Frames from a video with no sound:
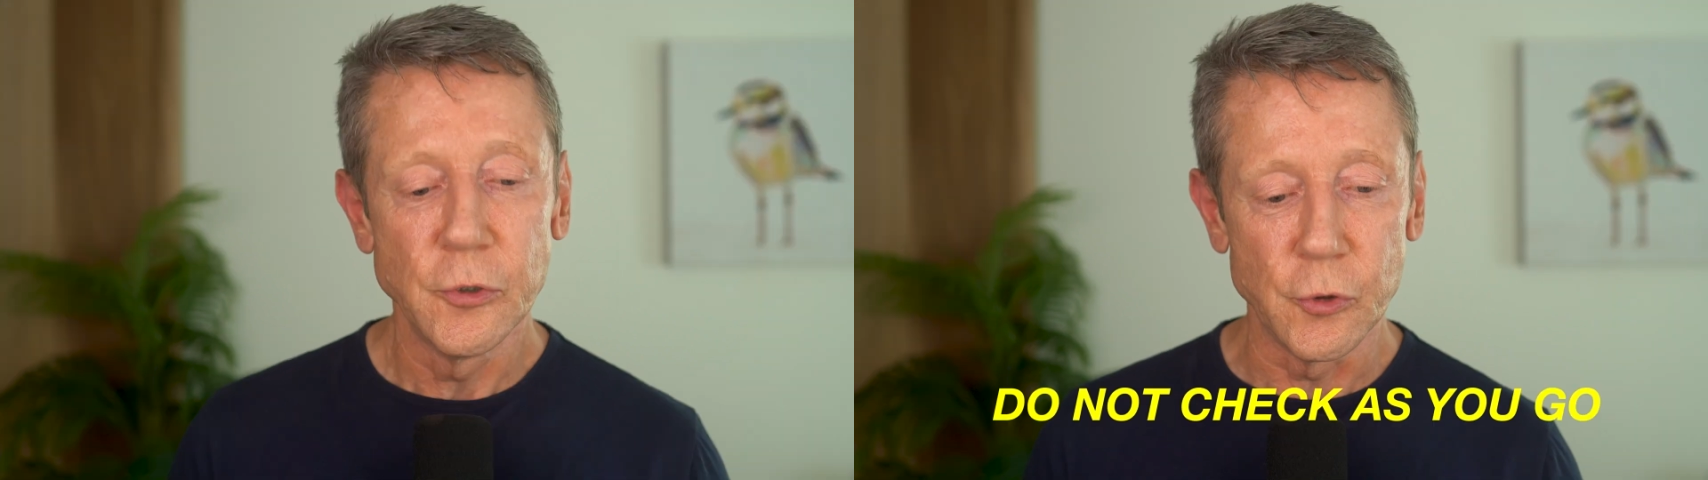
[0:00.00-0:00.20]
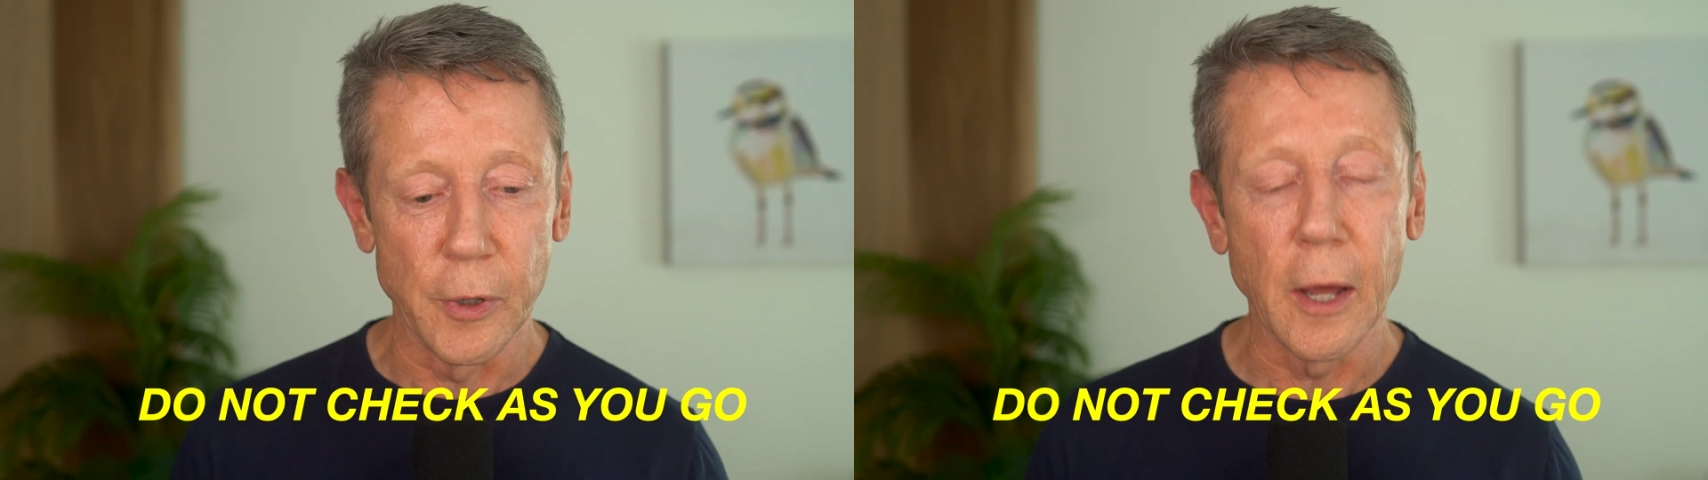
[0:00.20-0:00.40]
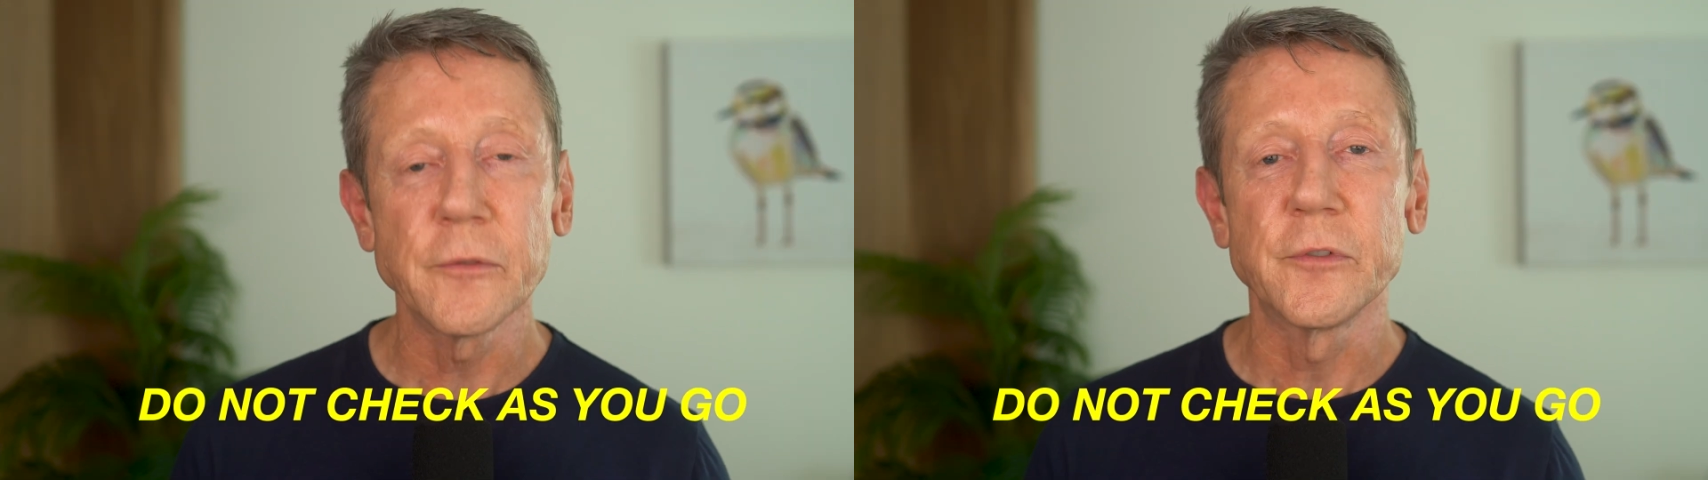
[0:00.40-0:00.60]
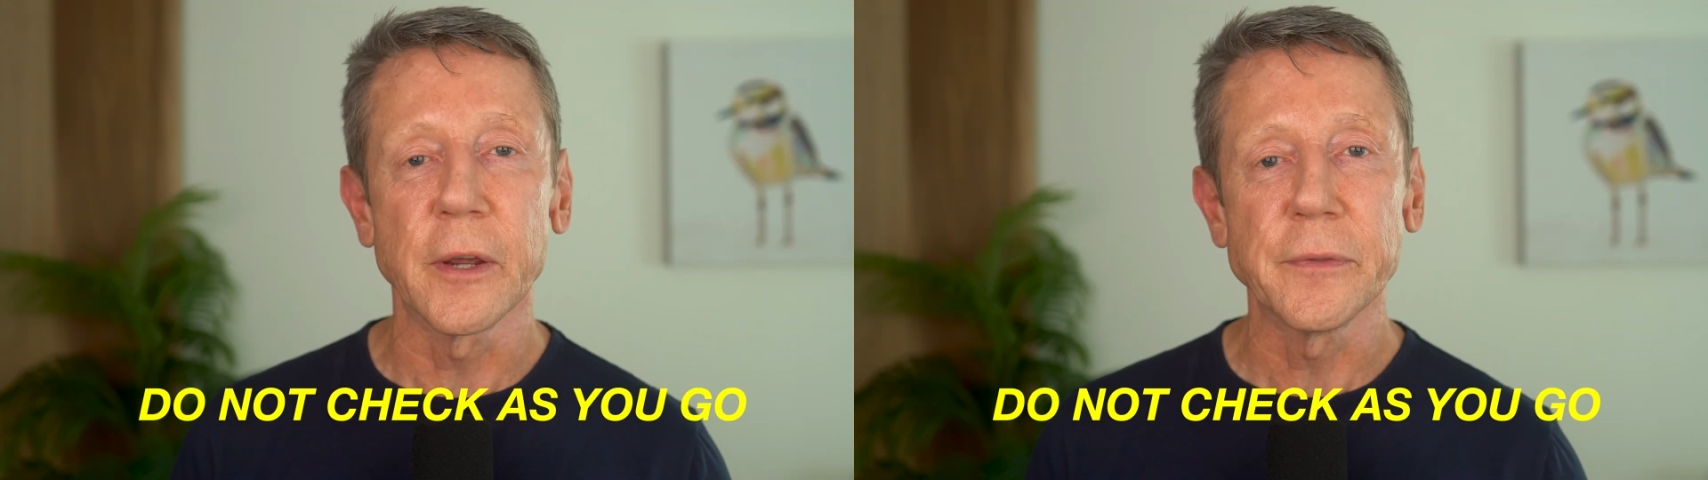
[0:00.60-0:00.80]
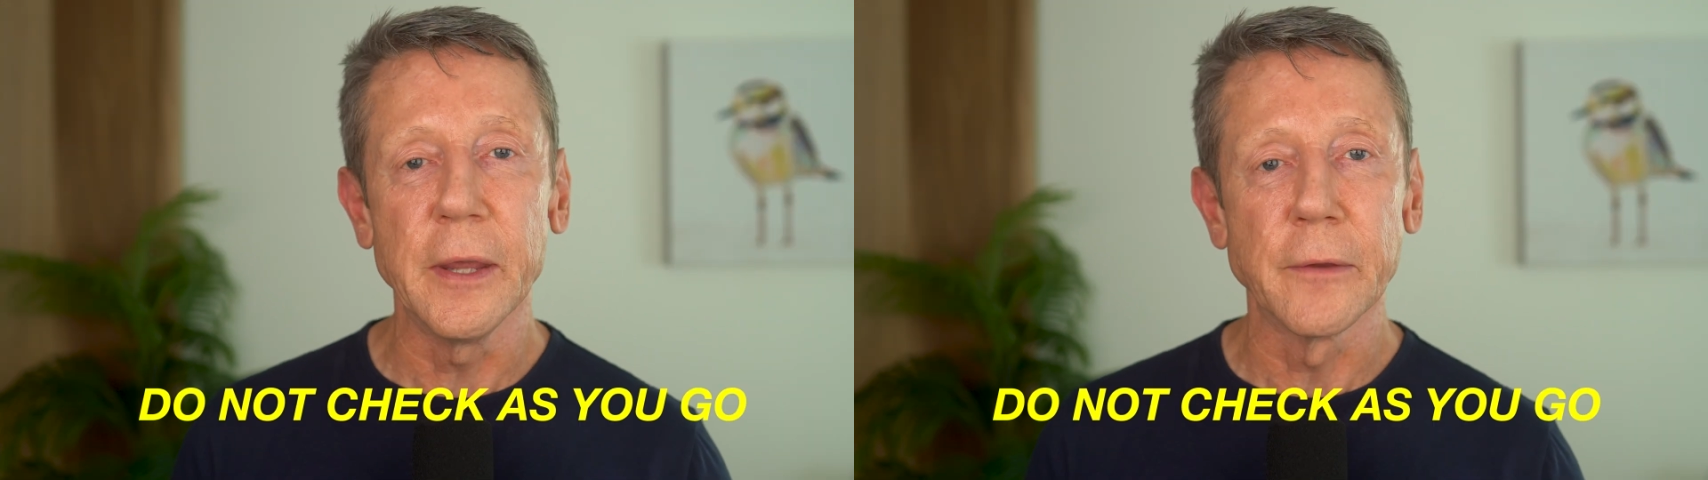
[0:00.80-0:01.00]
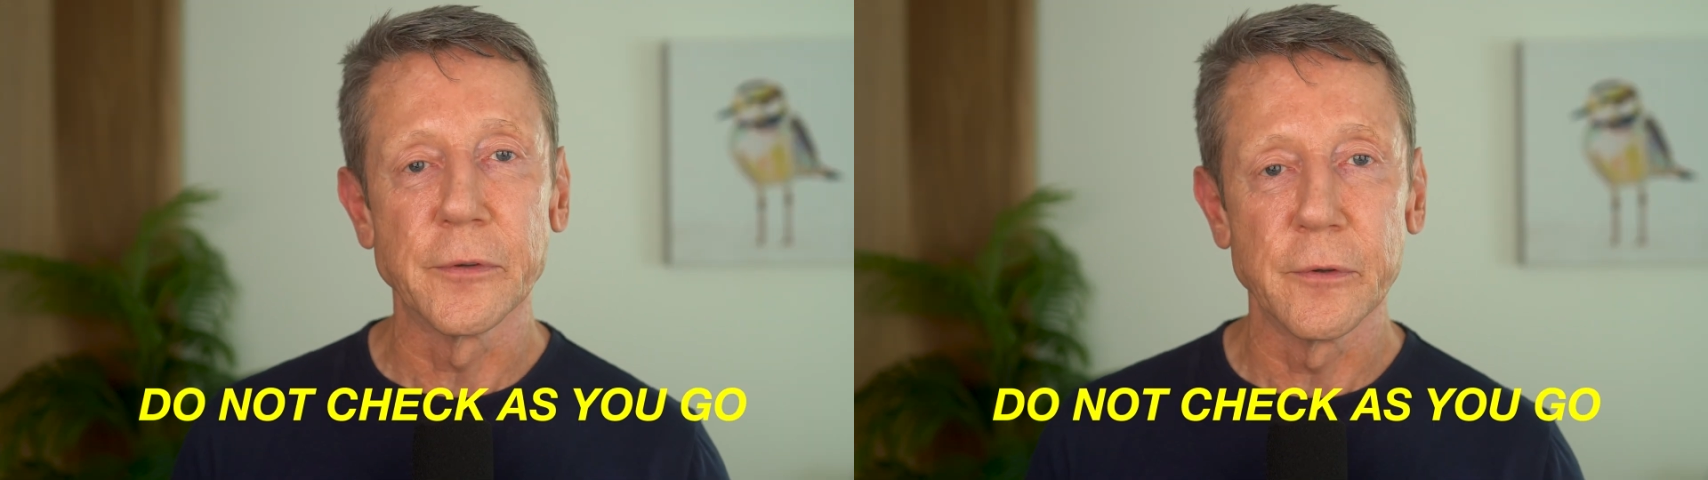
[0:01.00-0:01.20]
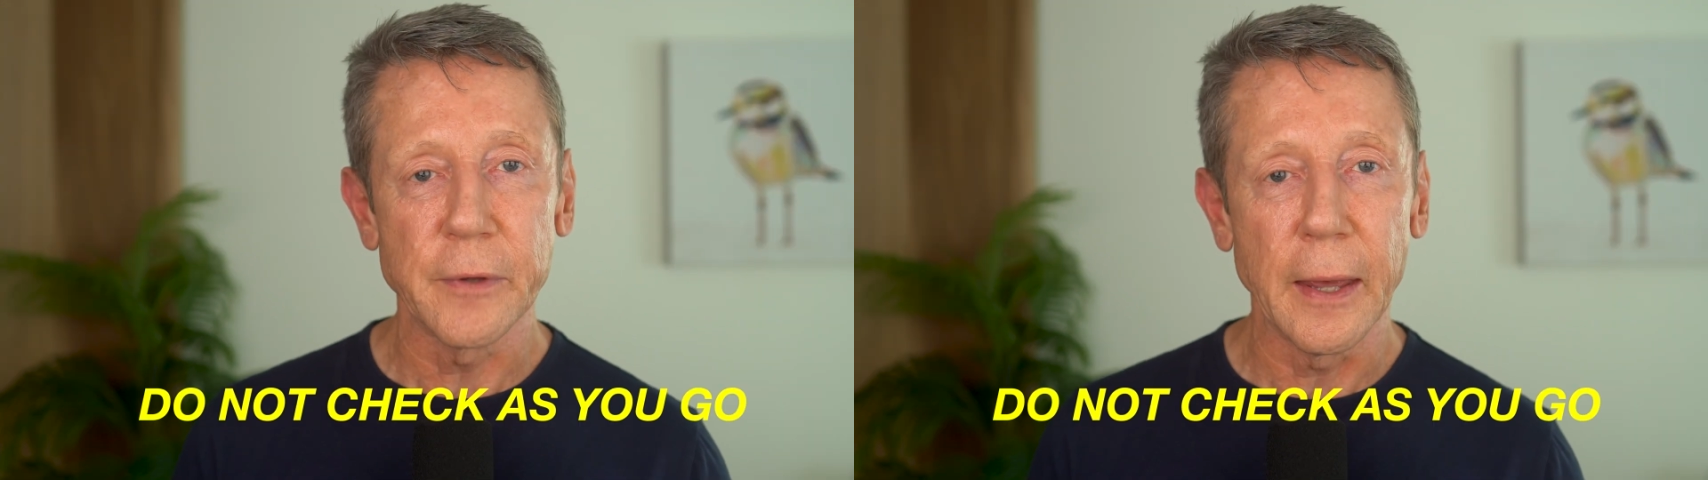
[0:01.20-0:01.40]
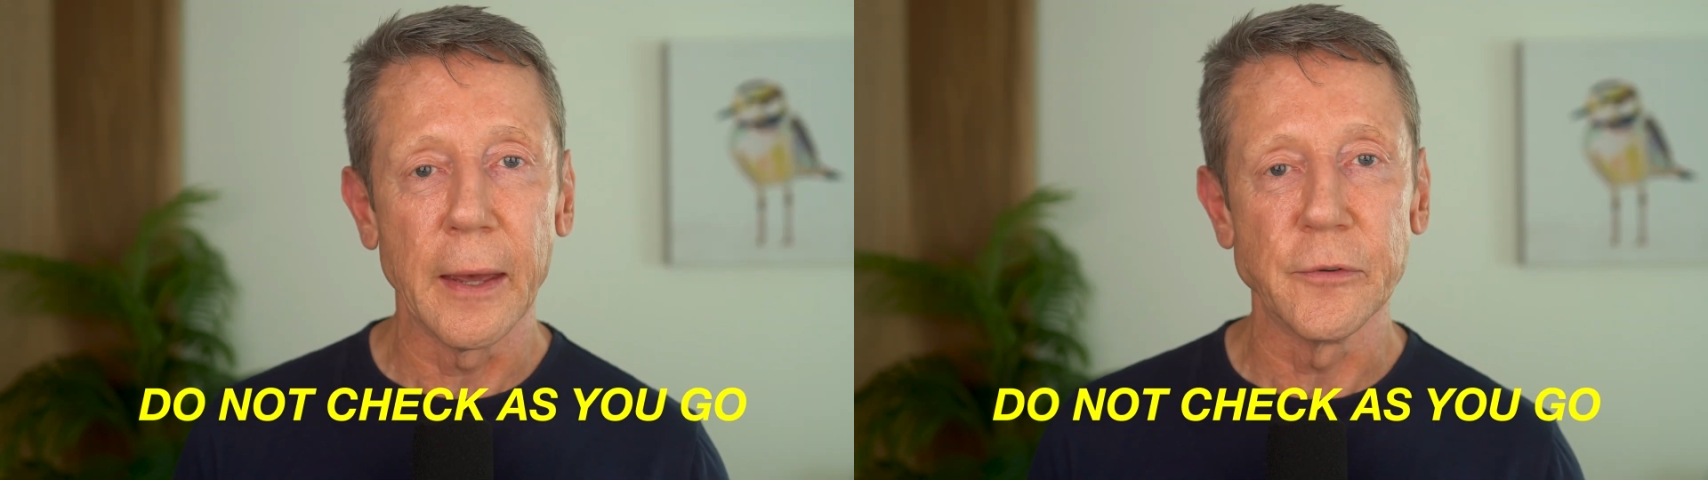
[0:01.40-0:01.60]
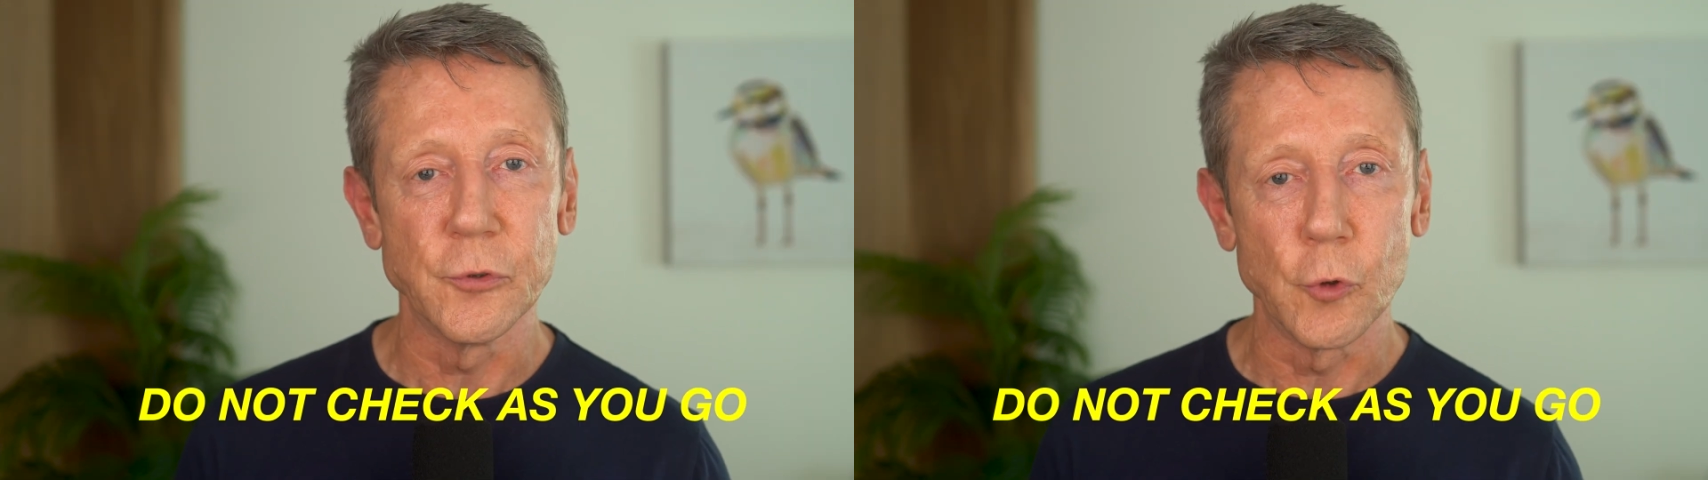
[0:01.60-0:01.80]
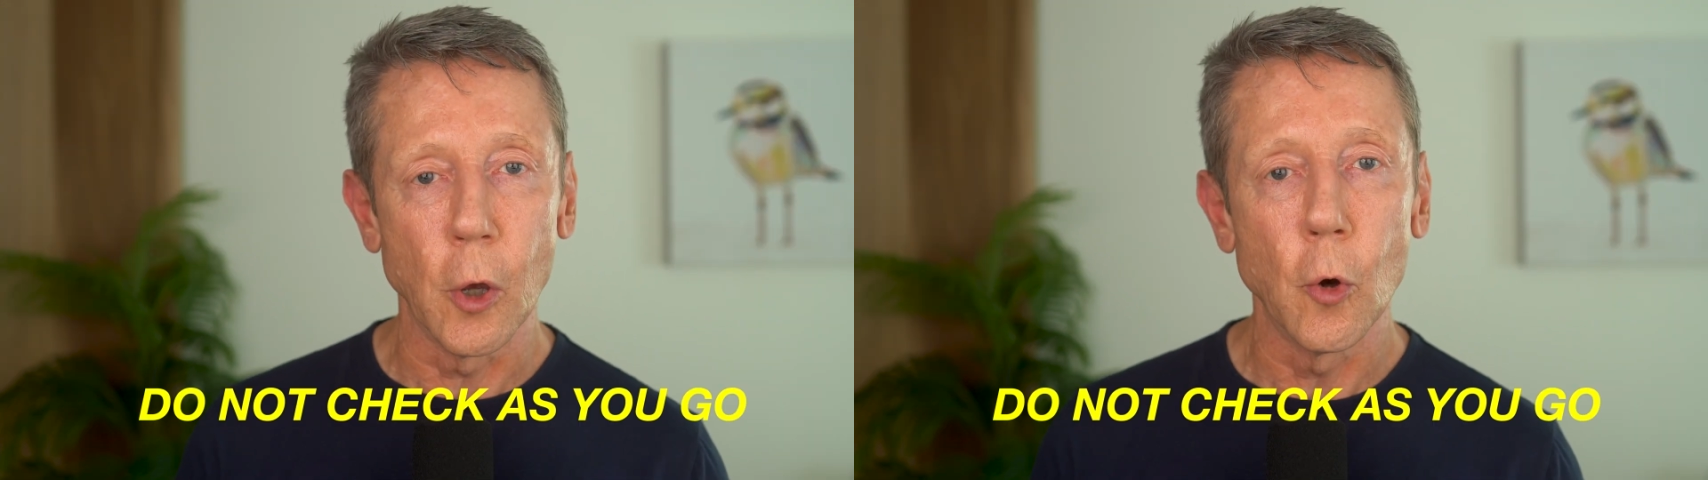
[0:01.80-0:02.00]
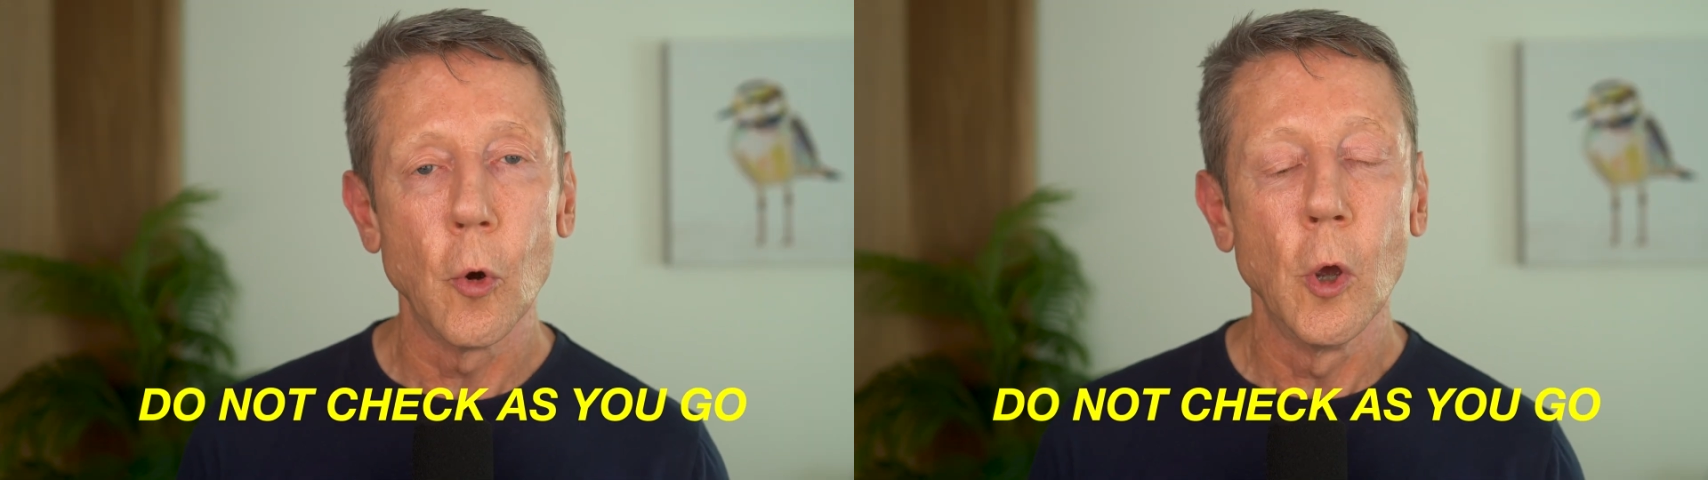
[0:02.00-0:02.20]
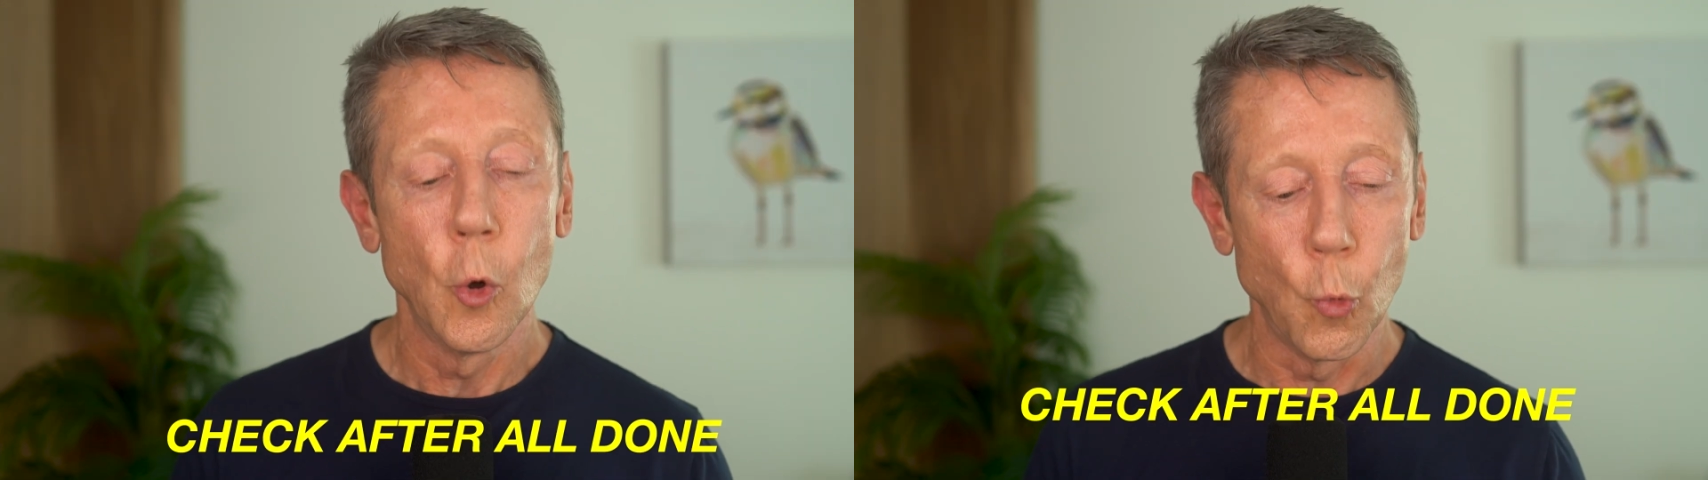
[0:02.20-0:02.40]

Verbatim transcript: Do not check the answers as you go.